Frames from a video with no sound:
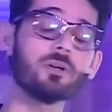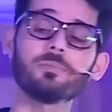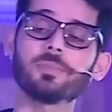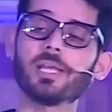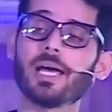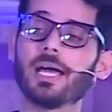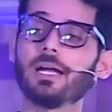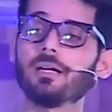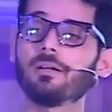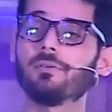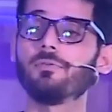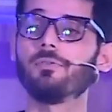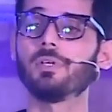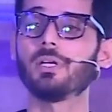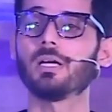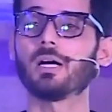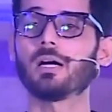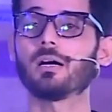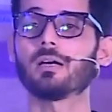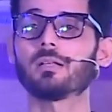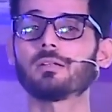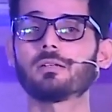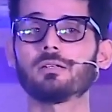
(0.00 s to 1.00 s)
from that, we
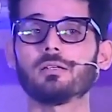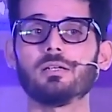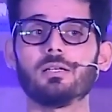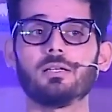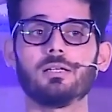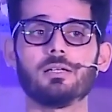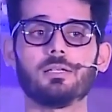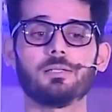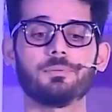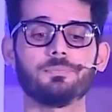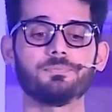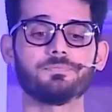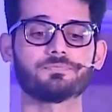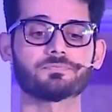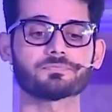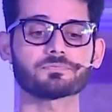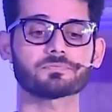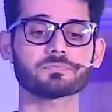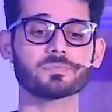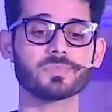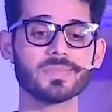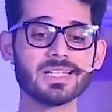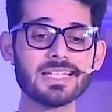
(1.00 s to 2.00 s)
are
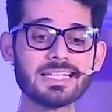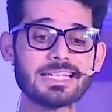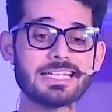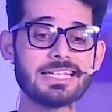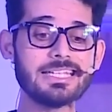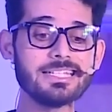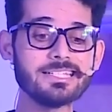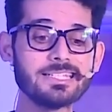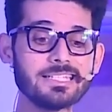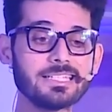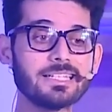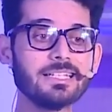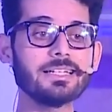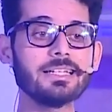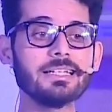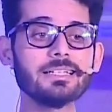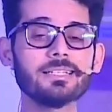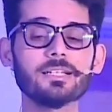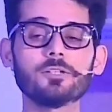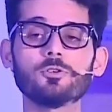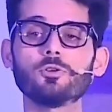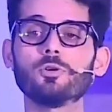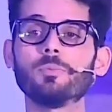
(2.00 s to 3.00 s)

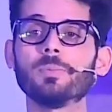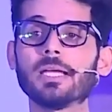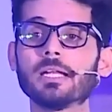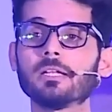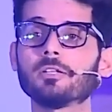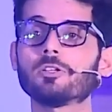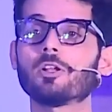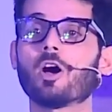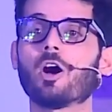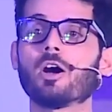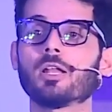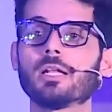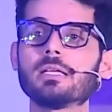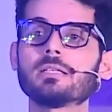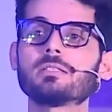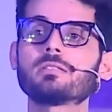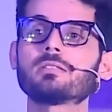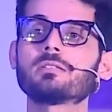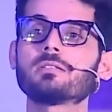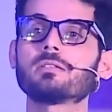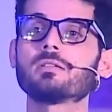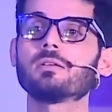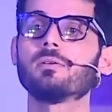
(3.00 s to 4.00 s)
integrating the domain
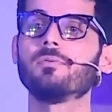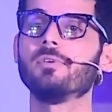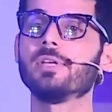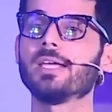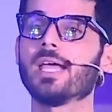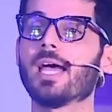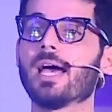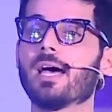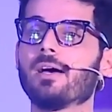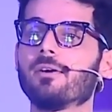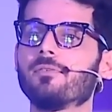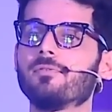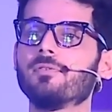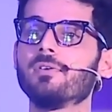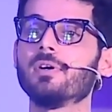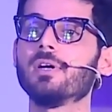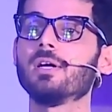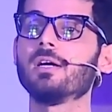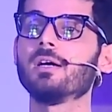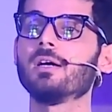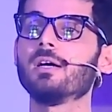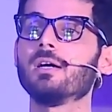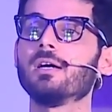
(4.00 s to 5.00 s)
knowledge we
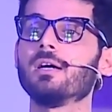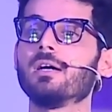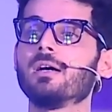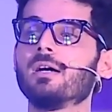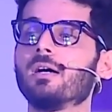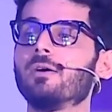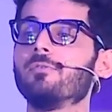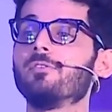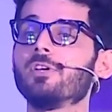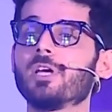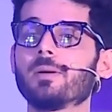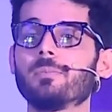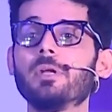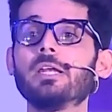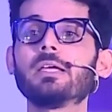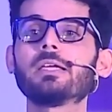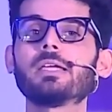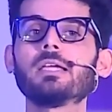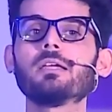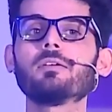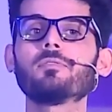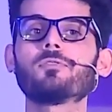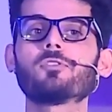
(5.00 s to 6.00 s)
are
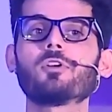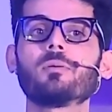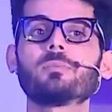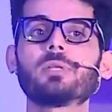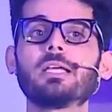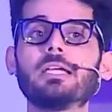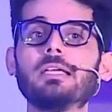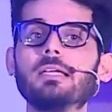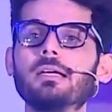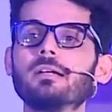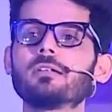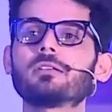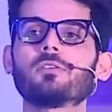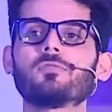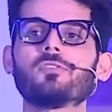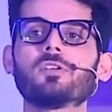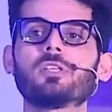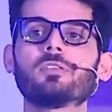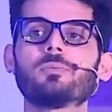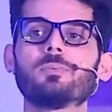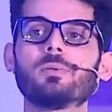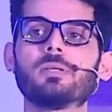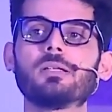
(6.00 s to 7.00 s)
bringing from the years of
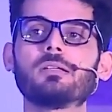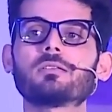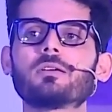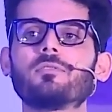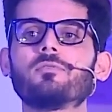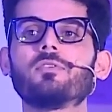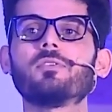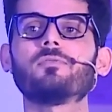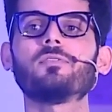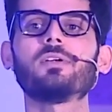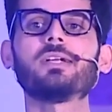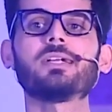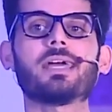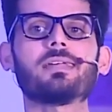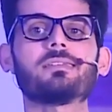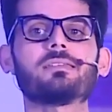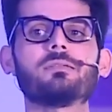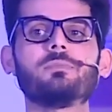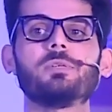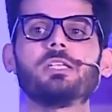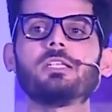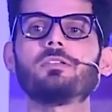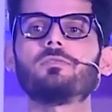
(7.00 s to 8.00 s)
experience of different
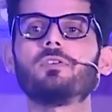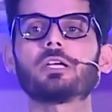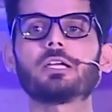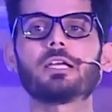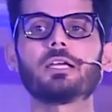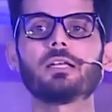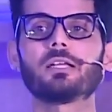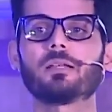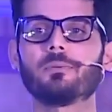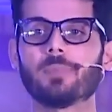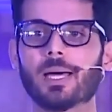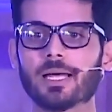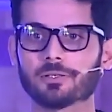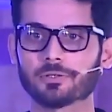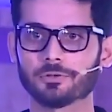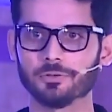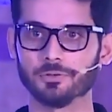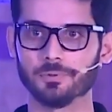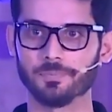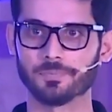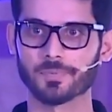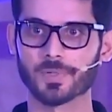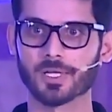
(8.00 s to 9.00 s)
SMEs working in the
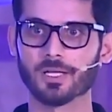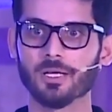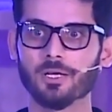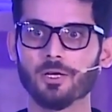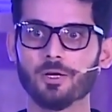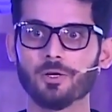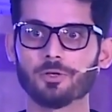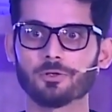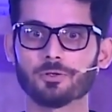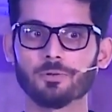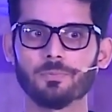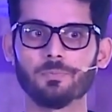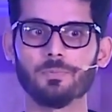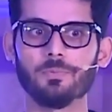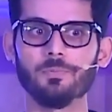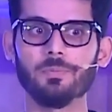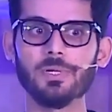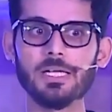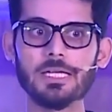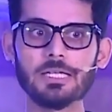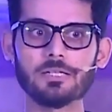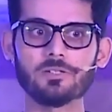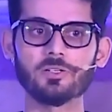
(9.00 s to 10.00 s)
MathCo. So
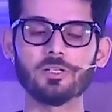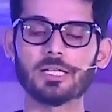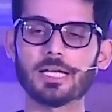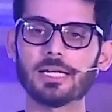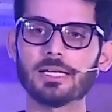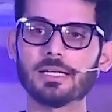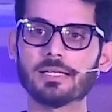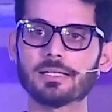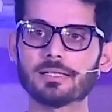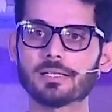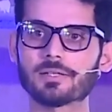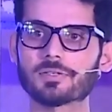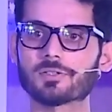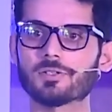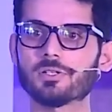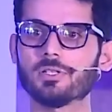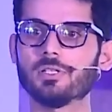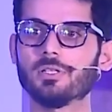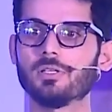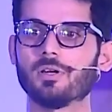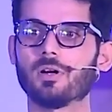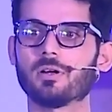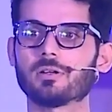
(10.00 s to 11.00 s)
be it retail
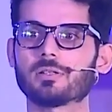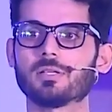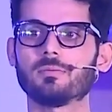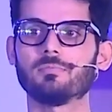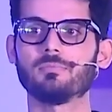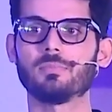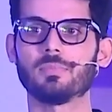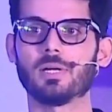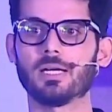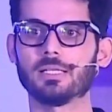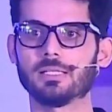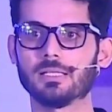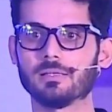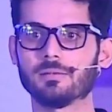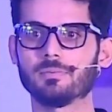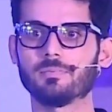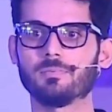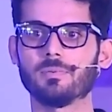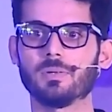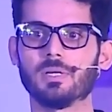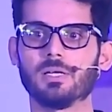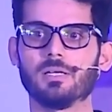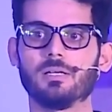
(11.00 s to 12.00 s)
industry or some
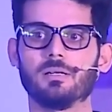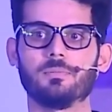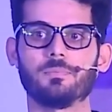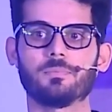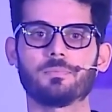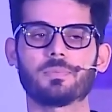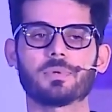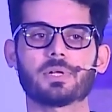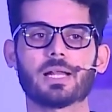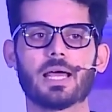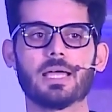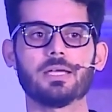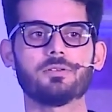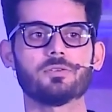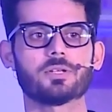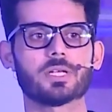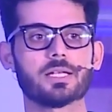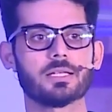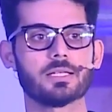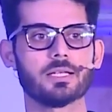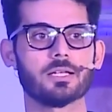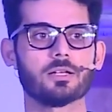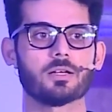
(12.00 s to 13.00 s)
other client you
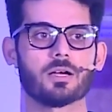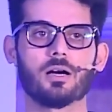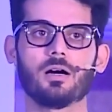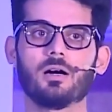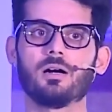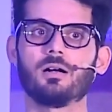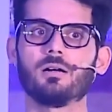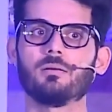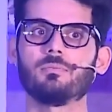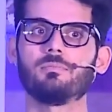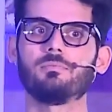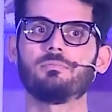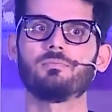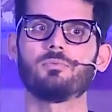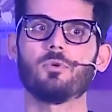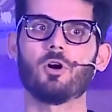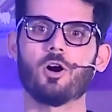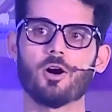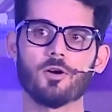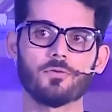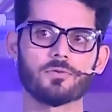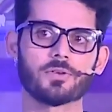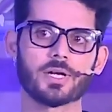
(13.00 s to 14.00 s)
can think of,
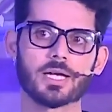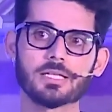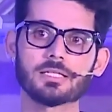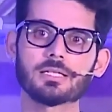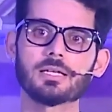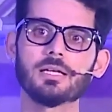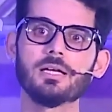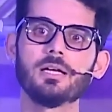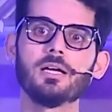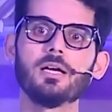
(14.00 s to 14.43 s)
right?